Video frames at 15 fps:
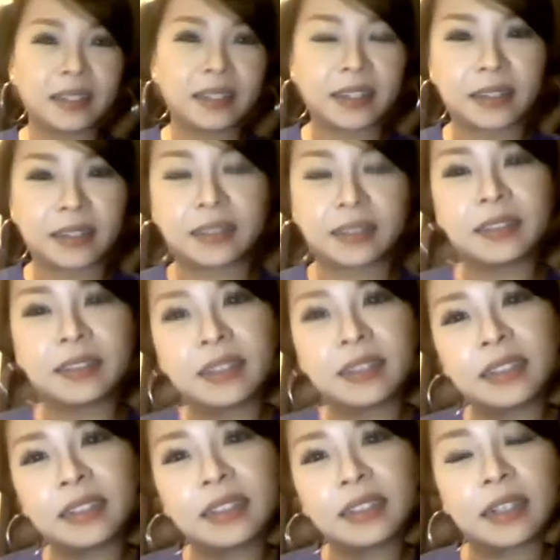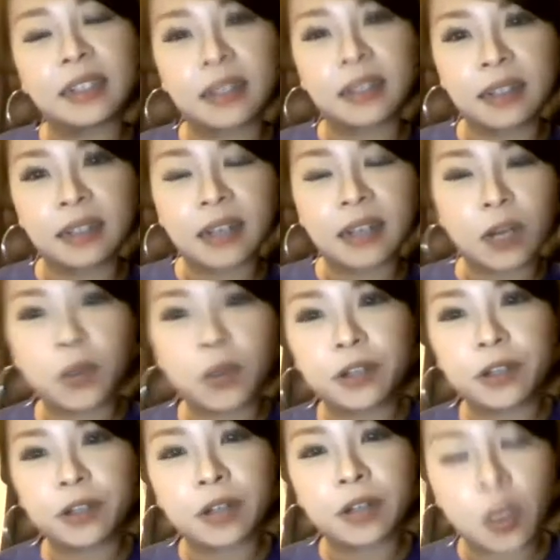yeah. Uh,
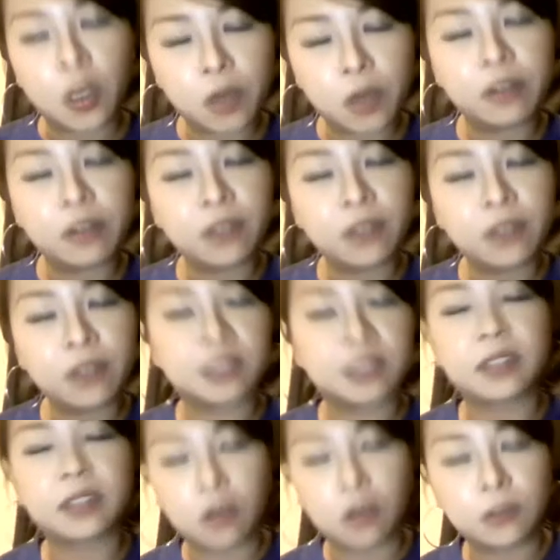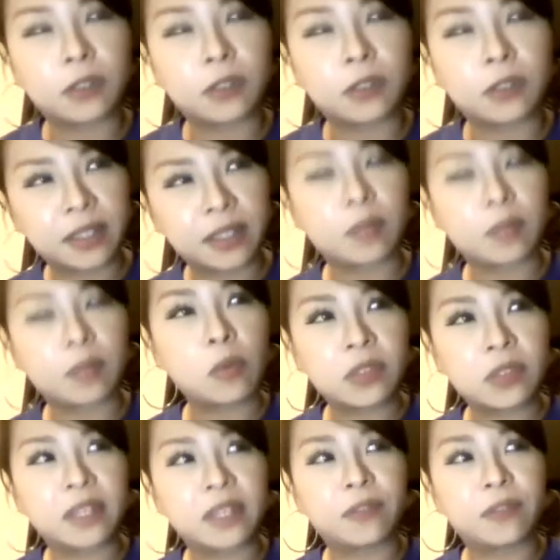our our river otters are also, I think,
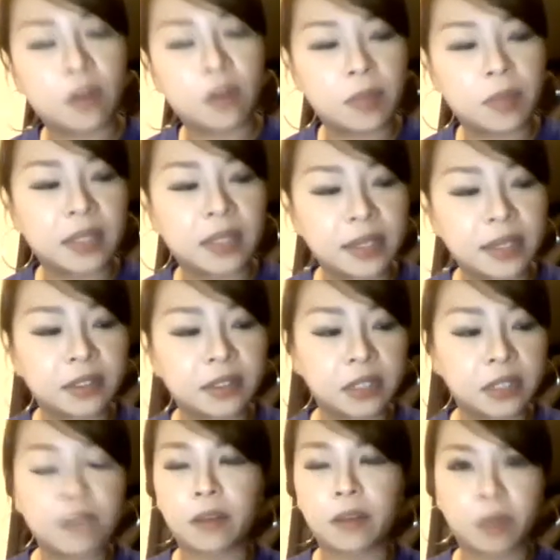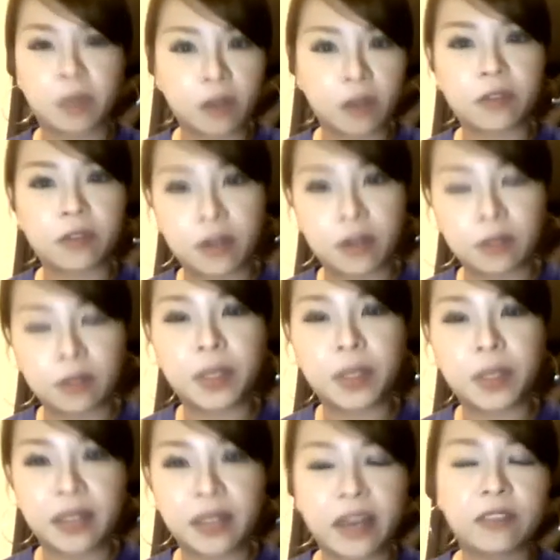mostly from Malaysia, if I'm not wrong. But
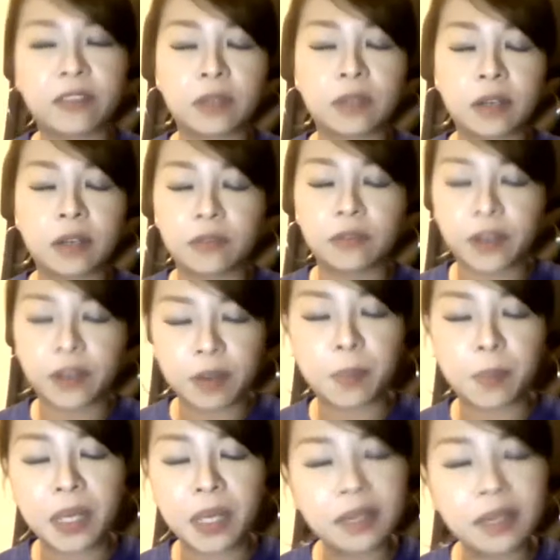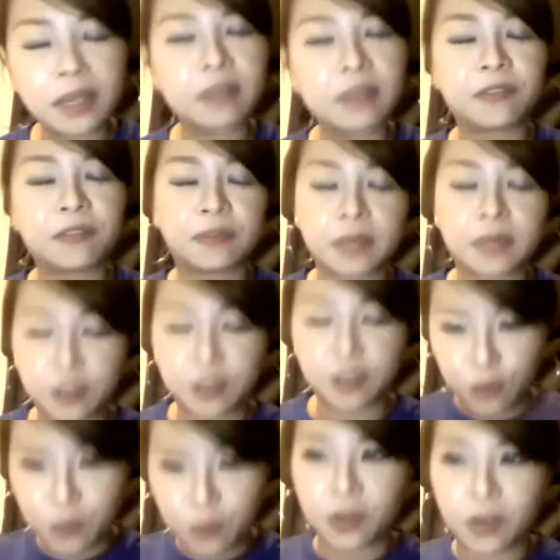they have a very big
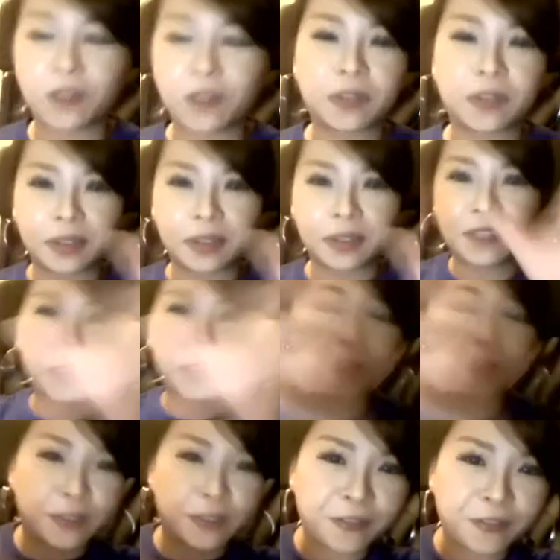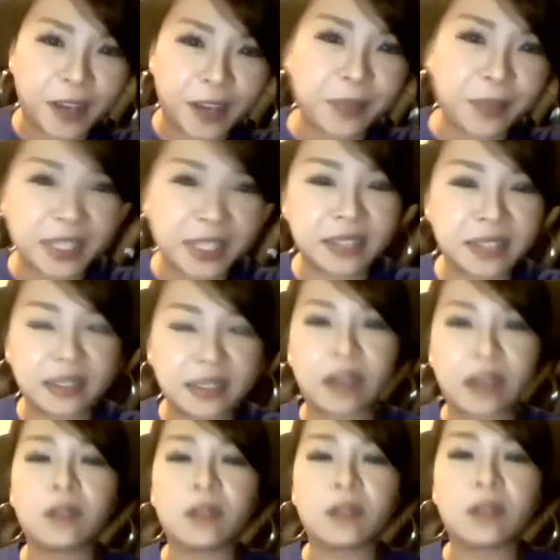group of different different families
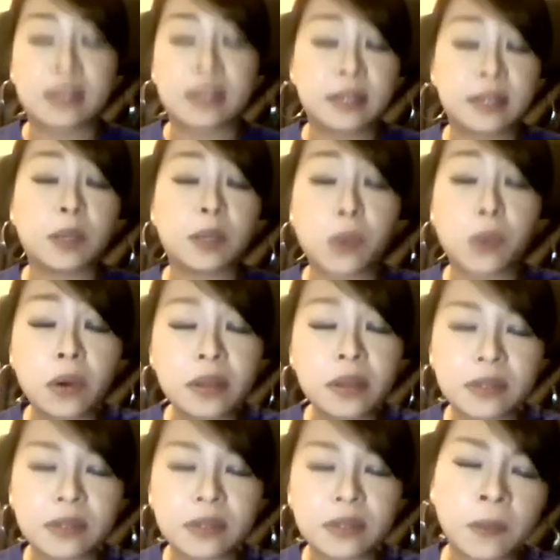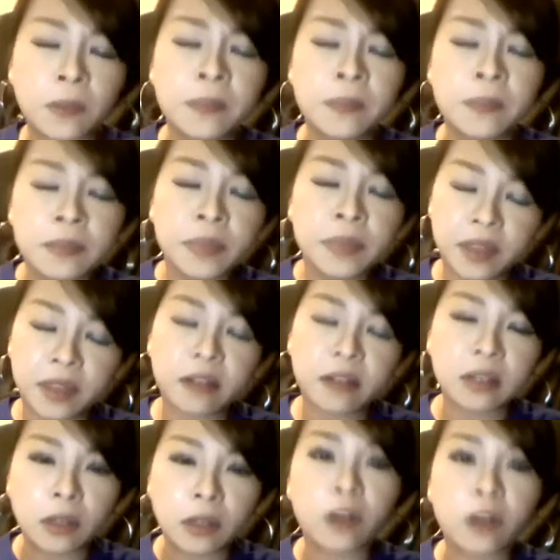now mm. in Singapore. So there are
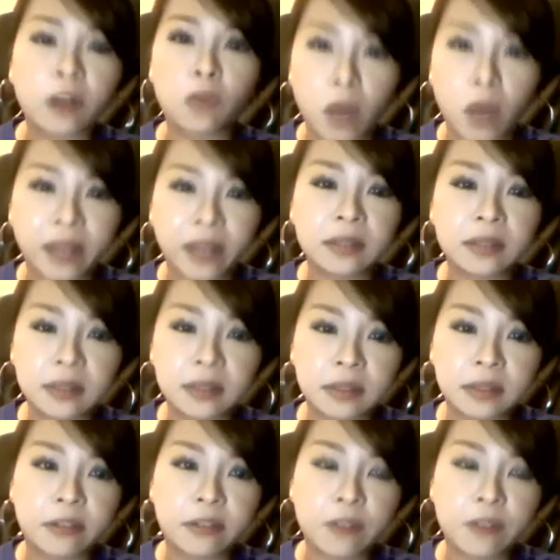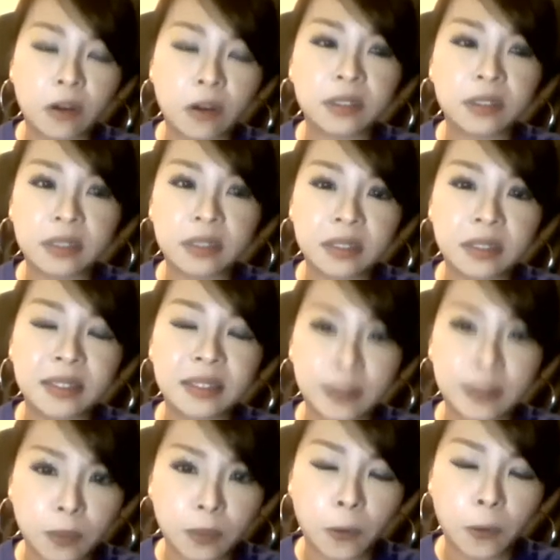a lot of wild river otters in
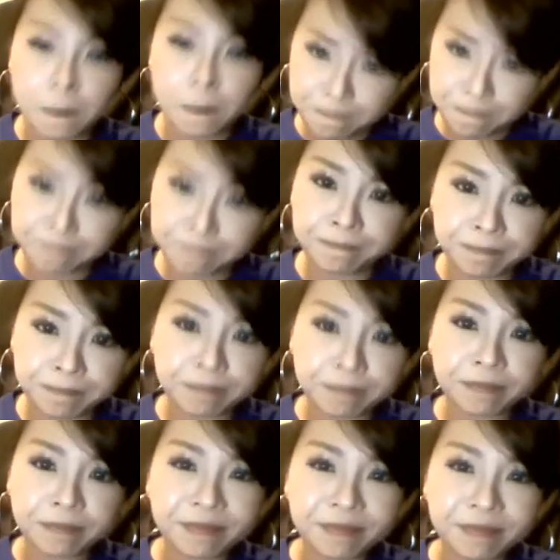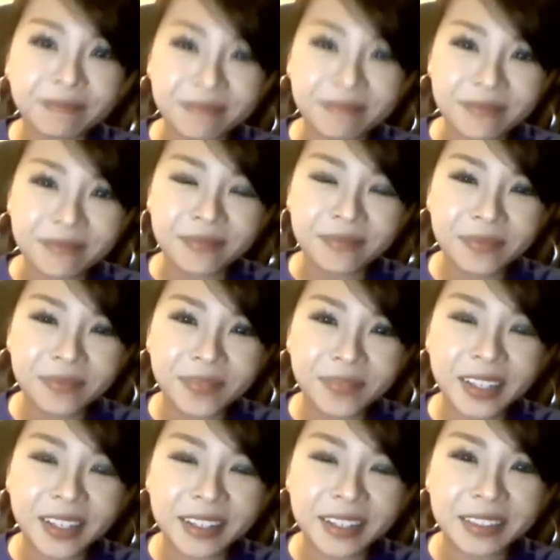Singapore. Mm. Yeah.
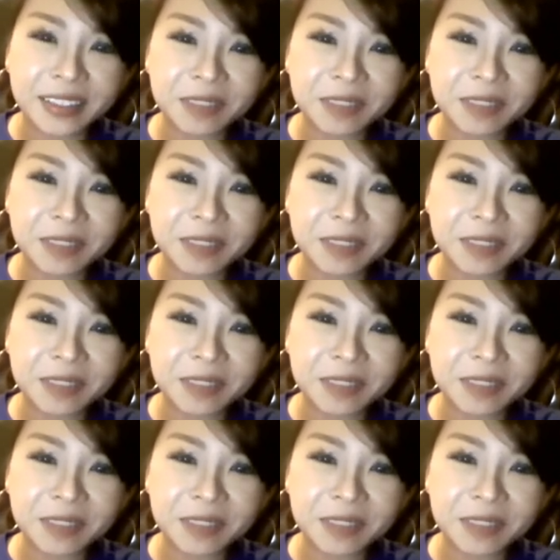Yes.